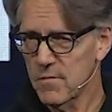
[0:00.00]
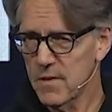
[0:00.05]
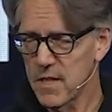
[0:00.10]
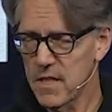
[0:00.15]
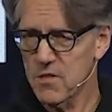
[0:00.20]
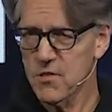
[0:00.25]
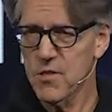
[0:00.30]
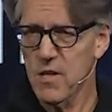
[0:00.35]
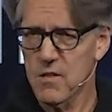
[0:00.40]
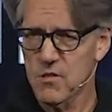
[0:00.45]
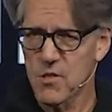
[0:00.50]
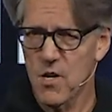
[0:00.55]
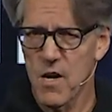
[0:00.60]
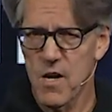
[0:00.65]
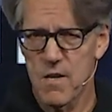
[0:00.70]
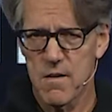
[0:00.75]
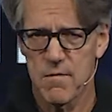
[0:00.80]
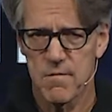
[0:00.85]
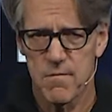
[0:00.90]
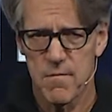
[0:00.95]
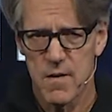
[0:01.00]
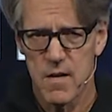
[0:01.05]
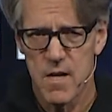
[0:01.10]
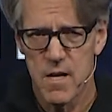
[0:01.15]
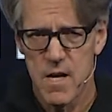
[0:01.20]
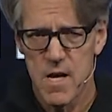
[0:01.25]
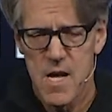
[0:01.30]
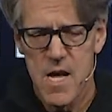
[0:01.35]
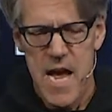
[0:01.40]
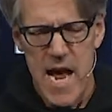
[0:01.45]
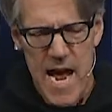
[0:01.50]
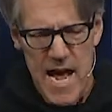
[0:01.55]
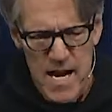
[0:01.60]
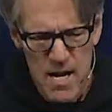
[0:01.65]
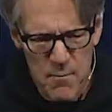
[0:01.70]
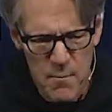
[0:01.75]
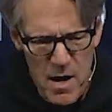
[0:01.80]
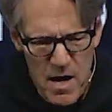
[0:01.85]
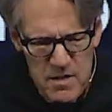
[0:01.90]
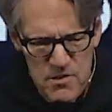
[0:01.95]
in his son's heart,
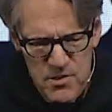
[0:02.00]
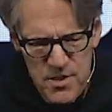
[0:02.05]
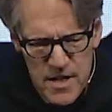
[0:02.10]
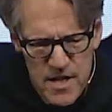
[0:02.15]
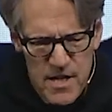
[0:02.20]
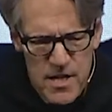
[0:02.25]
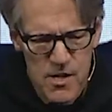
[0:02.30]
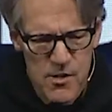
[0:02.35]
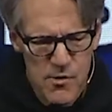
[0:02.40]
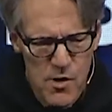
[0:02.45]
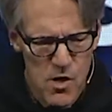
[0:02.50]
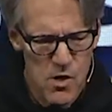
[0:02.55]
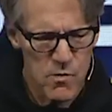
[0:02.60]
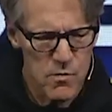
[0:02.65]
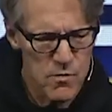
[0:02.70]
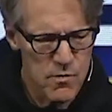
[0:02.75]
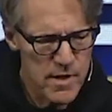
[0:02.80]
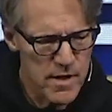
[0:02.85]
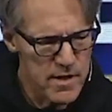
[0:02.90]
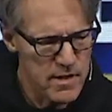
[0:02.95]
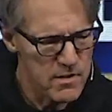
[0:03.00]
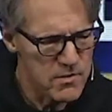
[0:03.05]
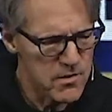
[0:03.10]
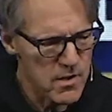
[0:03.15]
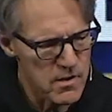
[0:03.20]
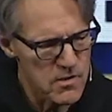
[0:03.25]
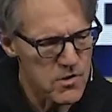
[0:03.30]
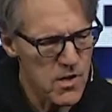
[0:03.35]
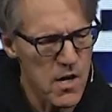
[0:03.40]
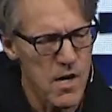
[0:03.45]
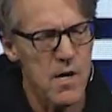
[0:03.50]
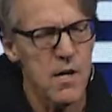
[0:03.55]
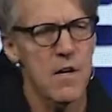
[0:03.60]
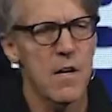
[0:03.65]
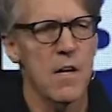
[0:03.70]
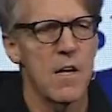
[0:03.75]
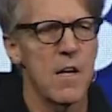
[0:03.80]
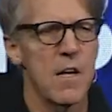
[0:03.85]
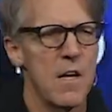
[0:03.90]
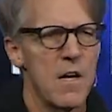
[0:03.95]
animosity to grow in his son's heart,
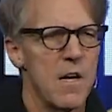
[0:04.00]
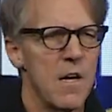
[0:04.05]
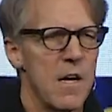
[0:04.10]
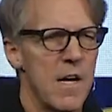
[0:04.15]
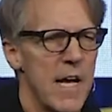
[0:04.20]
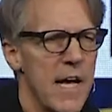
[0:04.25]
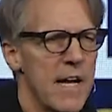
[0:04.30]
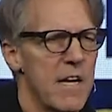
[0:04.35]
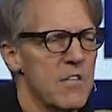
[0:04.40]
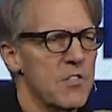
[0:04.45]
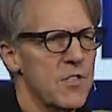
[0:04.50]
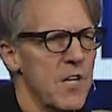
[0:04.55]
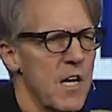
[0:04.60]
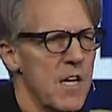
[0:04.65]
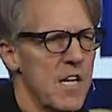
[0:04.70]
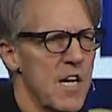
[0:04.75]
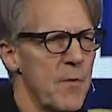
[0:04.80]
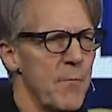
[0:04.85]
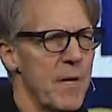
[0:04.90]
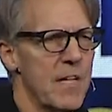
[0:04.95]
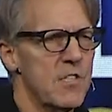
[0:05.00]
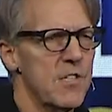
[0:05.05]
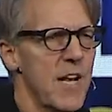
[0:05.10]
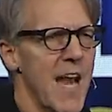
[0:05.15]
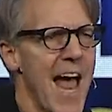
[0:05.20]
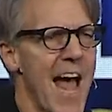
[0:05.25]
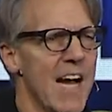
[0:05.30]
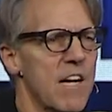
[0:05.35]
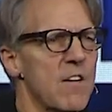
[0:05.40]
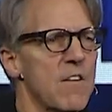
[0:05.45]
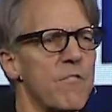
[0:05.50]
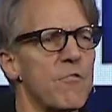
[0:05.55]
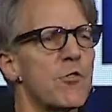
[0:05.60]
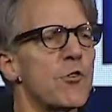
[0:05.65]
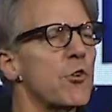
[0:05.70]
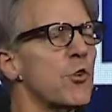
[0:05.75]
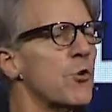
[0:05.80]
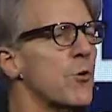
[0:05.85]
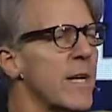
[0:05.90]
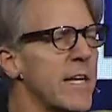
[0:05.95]
and his son commits an act of
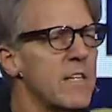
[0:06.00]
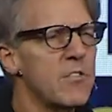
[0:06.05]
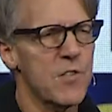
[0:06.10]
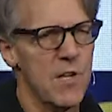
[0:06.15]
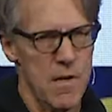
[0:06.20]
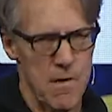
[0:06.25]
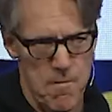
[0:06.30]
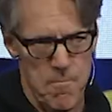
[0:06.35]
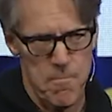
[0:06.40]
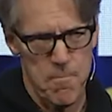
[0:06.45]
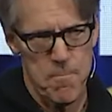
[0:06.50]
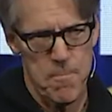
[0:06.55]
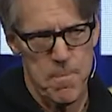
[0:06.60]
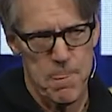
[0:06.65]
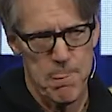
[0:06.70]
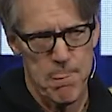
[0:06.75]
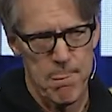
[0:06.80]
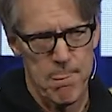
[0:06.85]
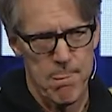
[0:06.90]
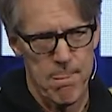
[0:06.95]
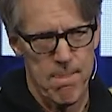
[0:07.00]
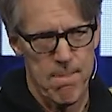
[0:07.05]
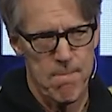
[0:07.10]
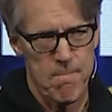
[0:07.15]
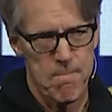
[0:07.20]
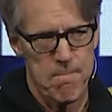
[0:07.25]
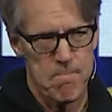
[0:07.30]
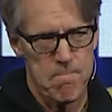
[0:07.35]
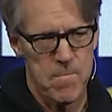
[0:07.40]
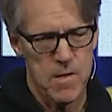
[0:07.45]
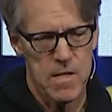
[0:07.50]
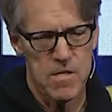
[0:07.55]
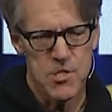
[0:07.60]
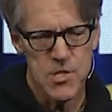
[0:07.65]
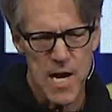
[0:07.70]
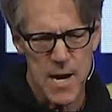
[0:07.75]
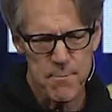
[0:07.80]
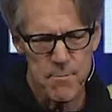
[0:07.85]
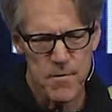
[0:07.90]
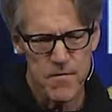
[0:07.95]
treason. In
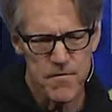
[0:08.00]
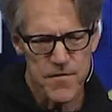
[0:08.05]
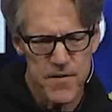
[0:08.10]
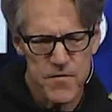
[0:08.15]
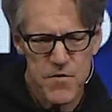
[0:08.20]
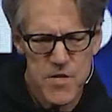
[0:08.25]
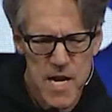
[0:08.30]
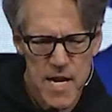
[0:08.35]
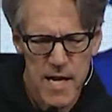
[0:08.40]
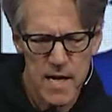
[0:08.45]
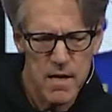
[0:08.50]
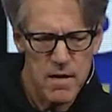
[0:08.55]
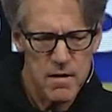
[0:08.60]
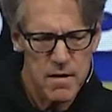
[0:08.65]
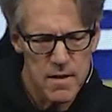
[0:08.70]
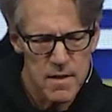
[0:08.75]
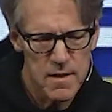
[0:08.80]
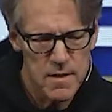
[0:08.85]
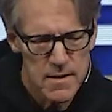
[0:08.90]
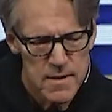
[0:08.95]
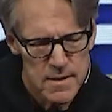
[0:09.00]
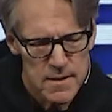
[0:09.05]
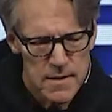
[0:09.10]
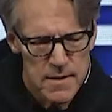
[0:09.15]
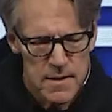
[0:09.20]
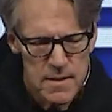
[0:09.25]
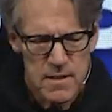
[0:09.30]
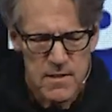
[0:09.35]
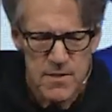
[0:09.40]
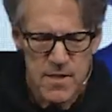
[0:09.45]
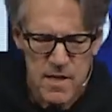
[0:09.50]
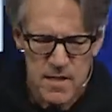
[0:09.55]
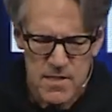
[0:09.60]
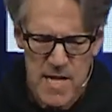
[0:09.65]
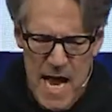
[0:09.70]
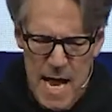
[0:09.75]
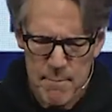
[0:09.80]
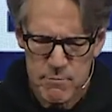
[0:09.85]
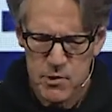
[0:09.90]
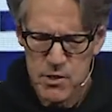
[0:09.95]
chapter fifteen, it says,
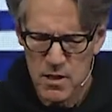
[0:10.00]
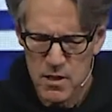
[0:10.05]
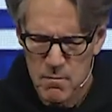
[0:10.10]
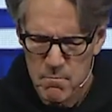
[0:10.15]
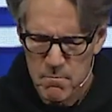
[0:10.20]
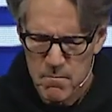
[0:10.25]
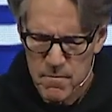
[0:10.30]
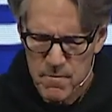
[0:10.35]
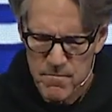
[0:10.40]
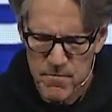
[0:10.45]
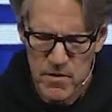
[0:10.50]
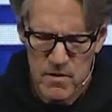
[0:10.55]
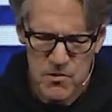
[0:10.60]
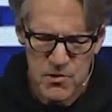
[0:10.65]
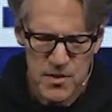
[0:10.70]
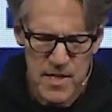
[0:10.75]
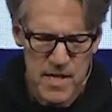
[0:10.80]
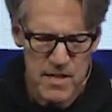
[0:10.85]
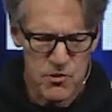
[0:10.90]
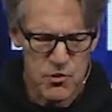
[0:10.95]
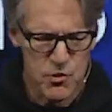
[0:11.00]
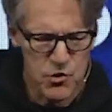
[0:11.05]
Absalom, verse six,